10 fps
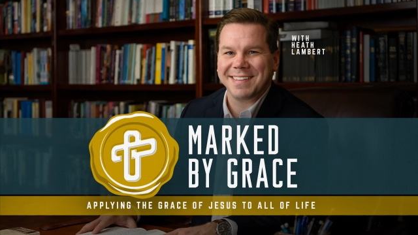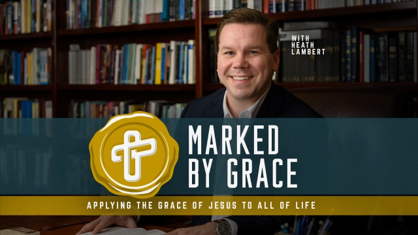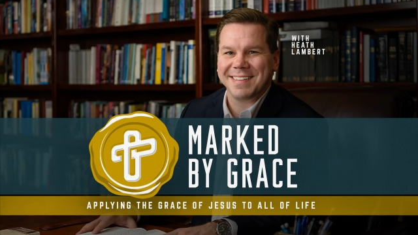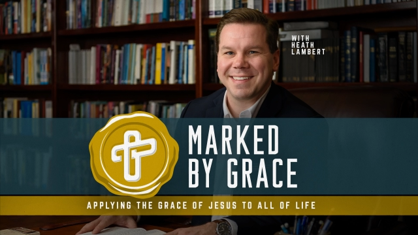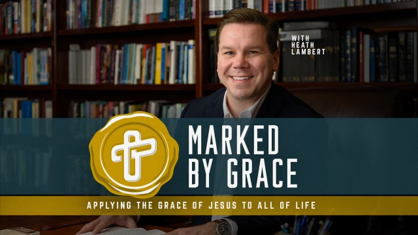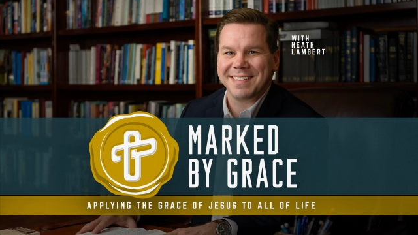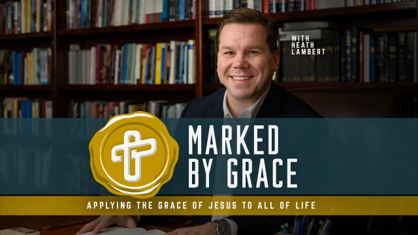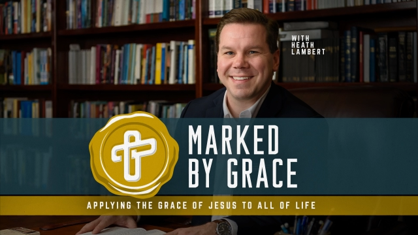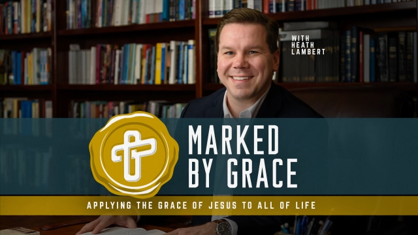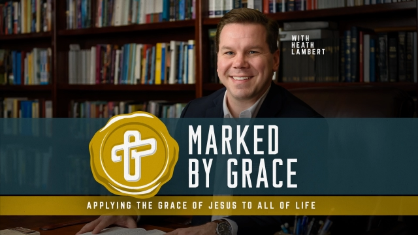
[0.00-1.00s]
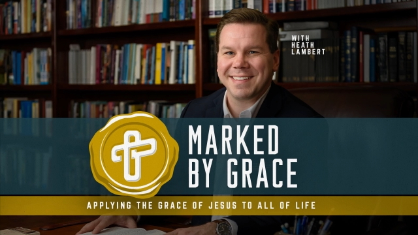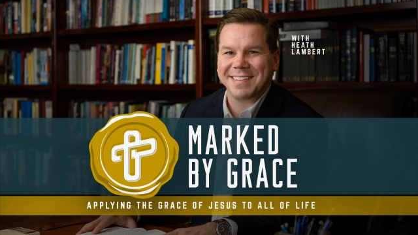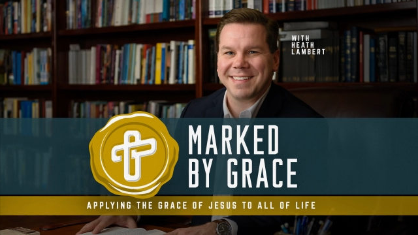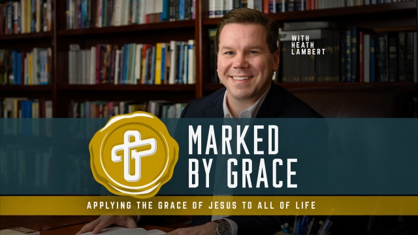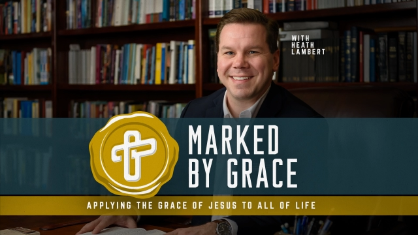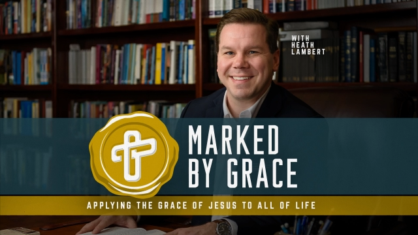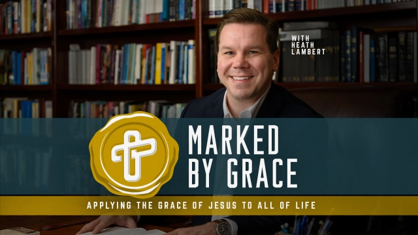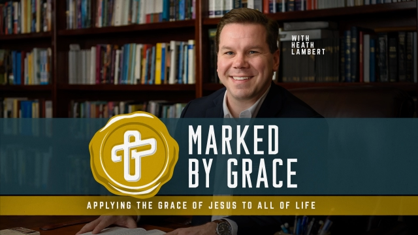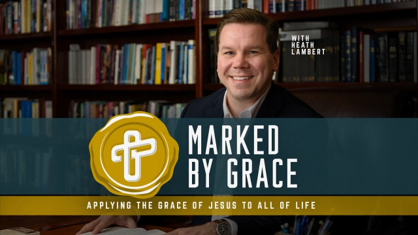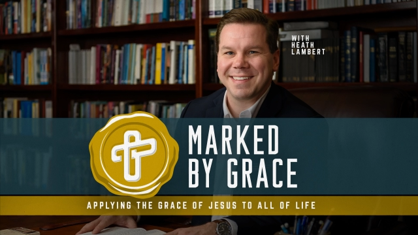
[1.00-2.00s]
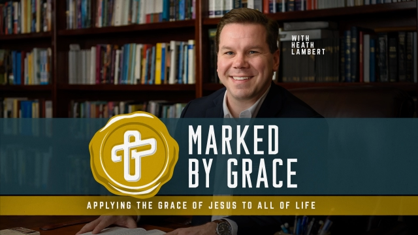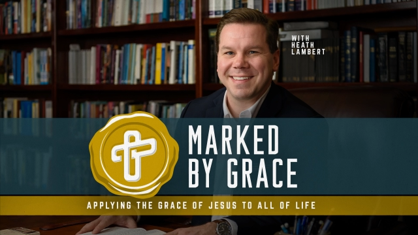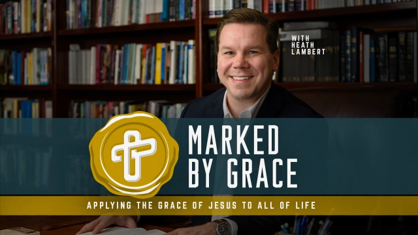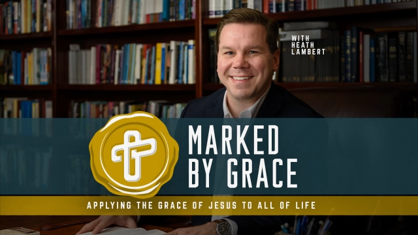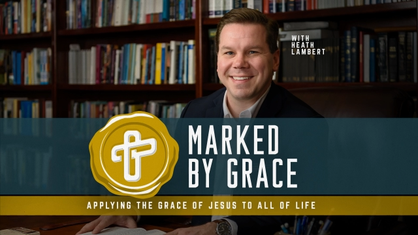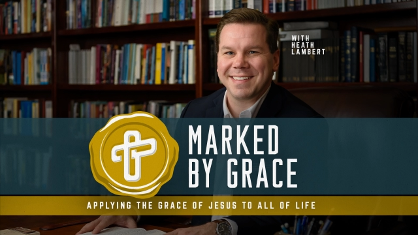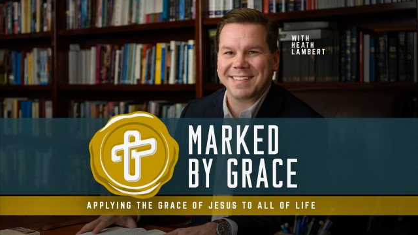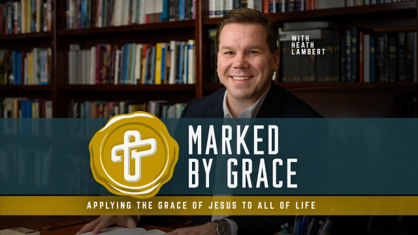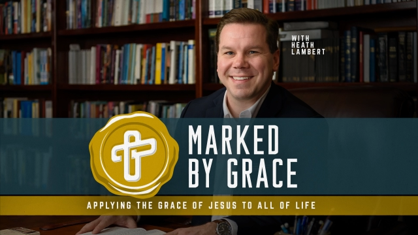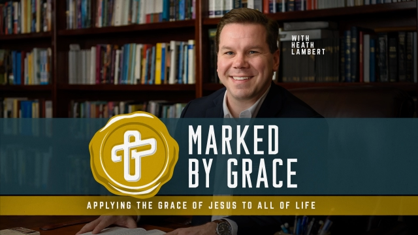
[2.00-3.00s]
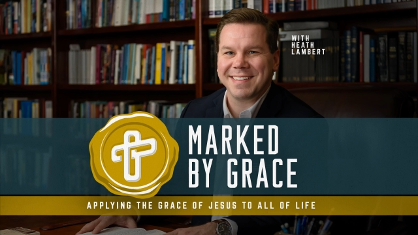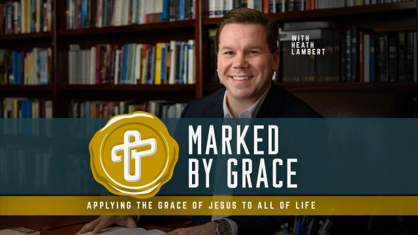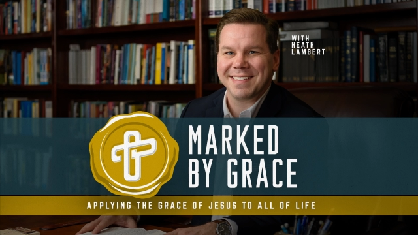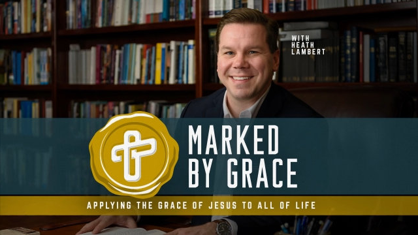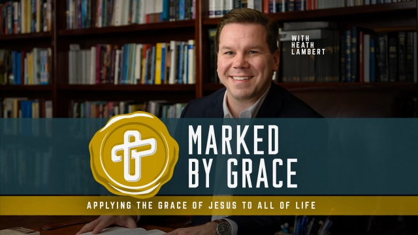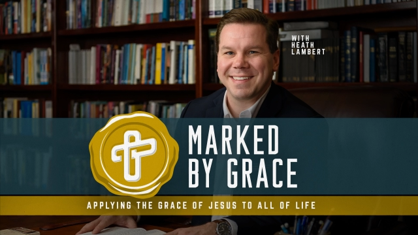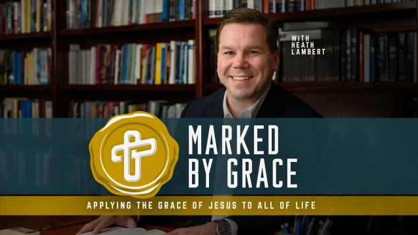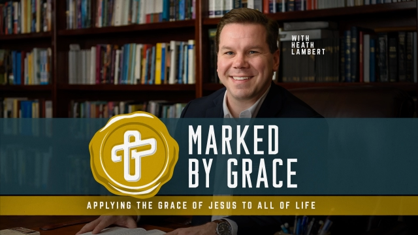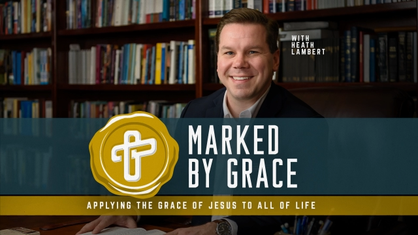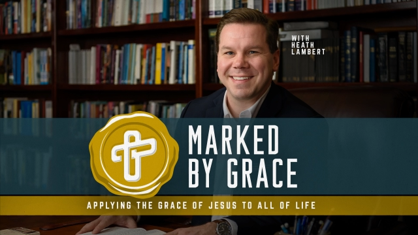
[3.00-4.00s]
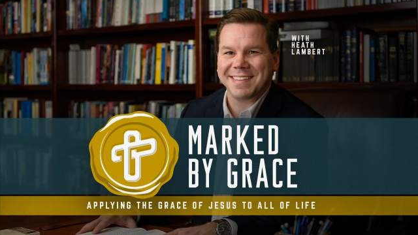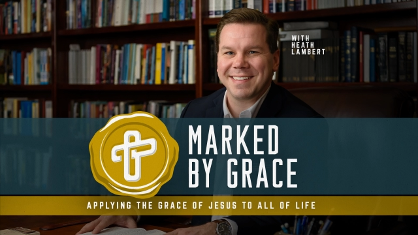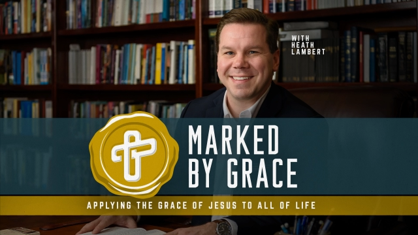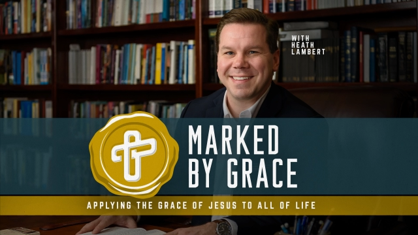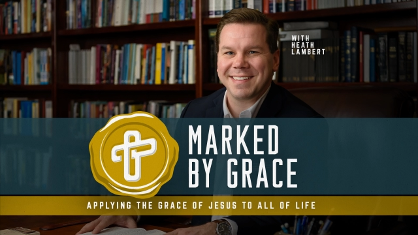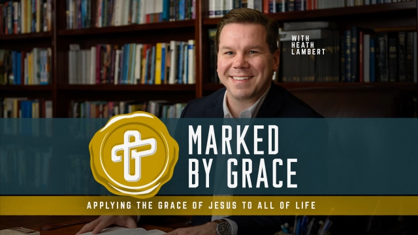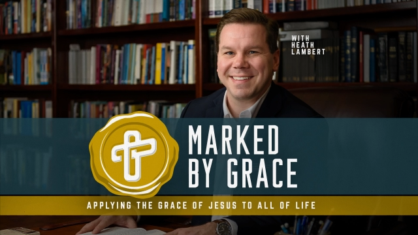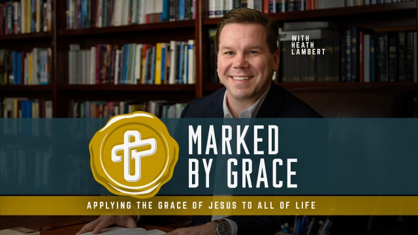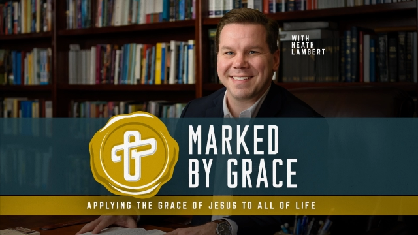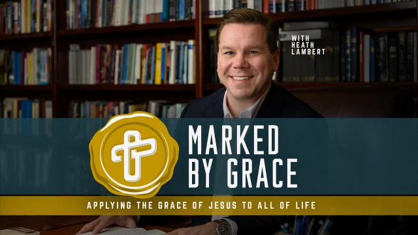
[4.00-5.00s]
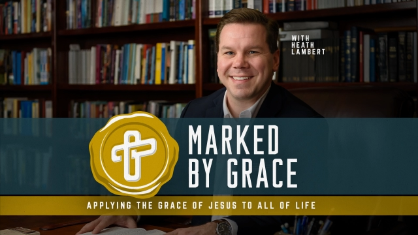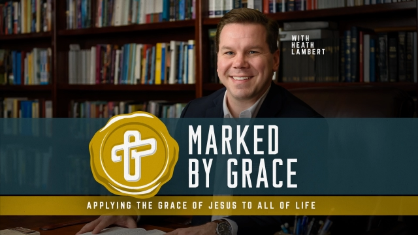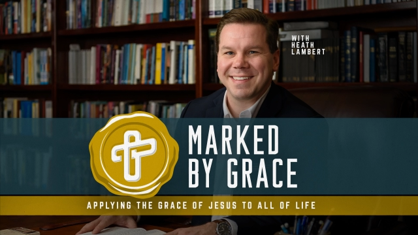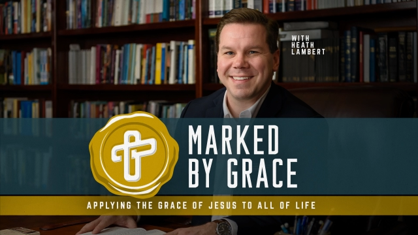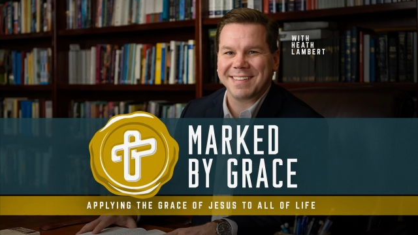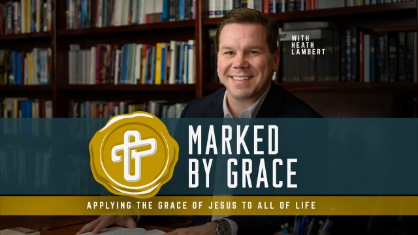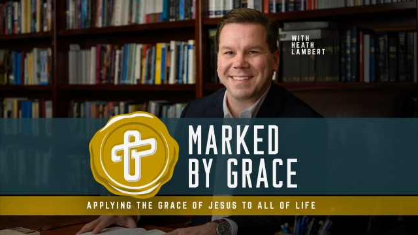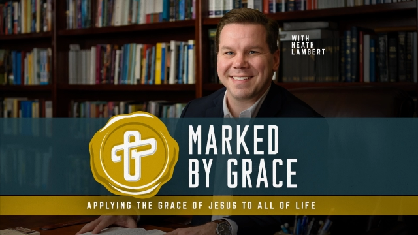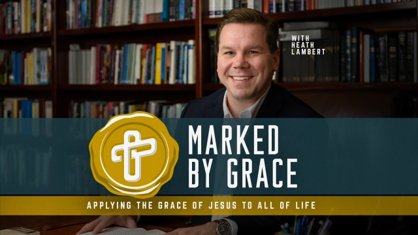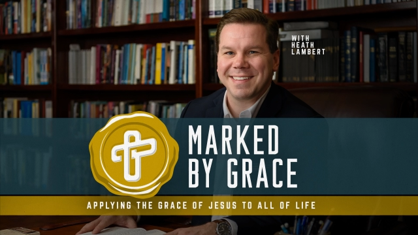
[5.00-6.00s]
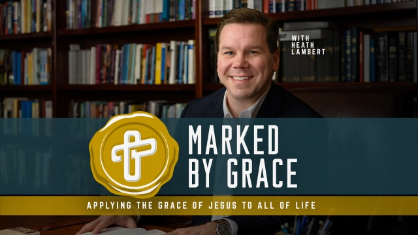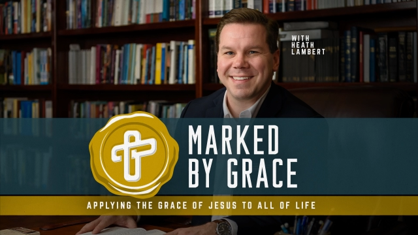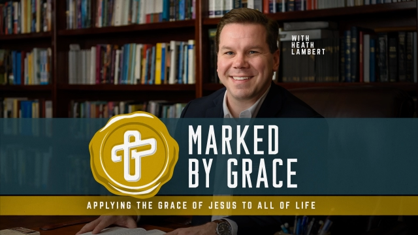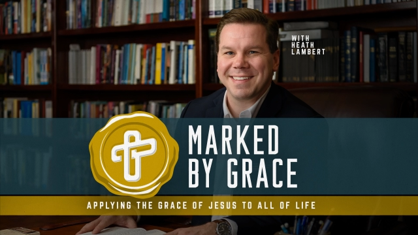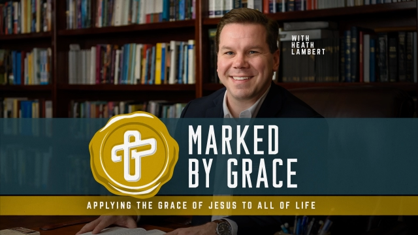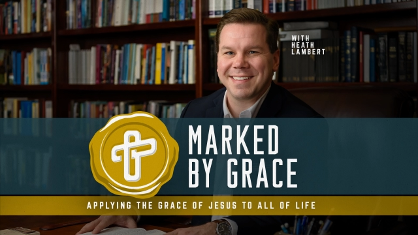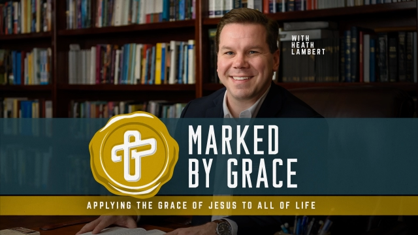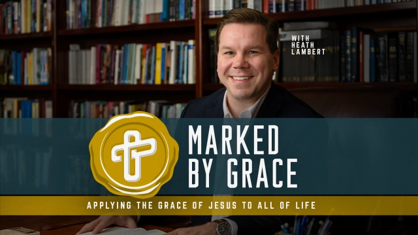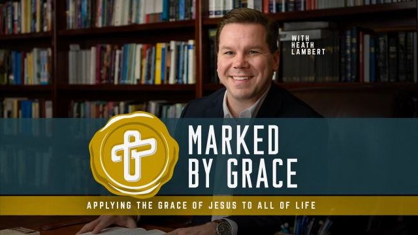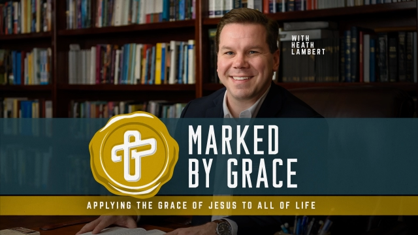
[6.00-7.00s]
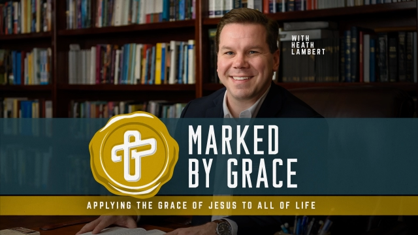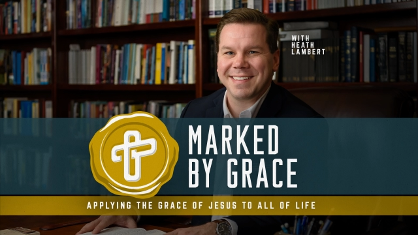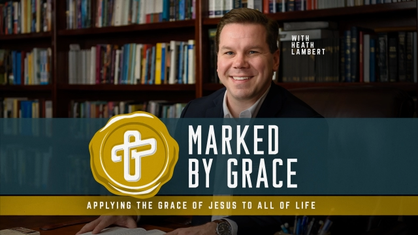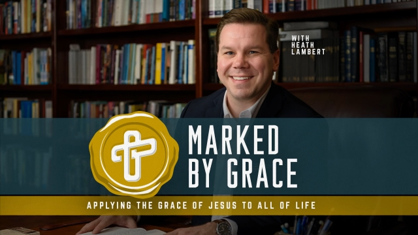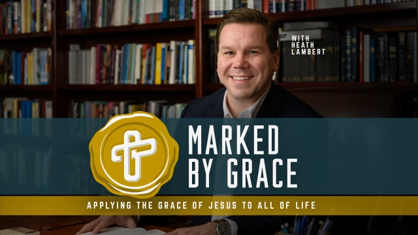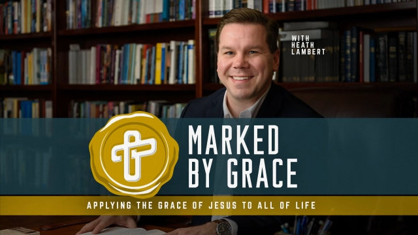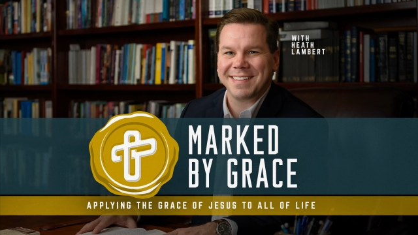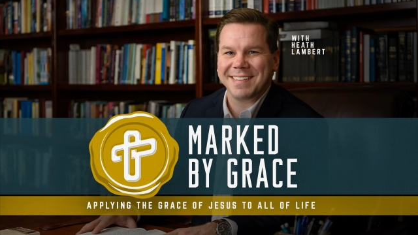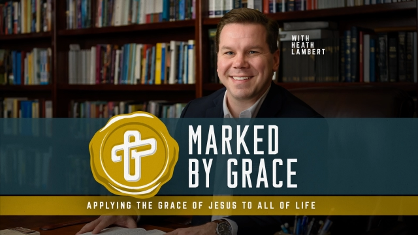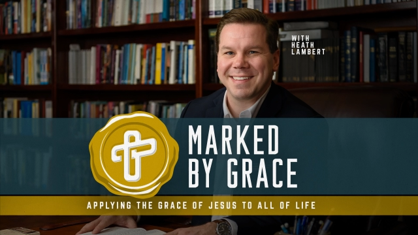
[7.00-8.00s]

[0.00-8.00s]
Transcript: [no speech]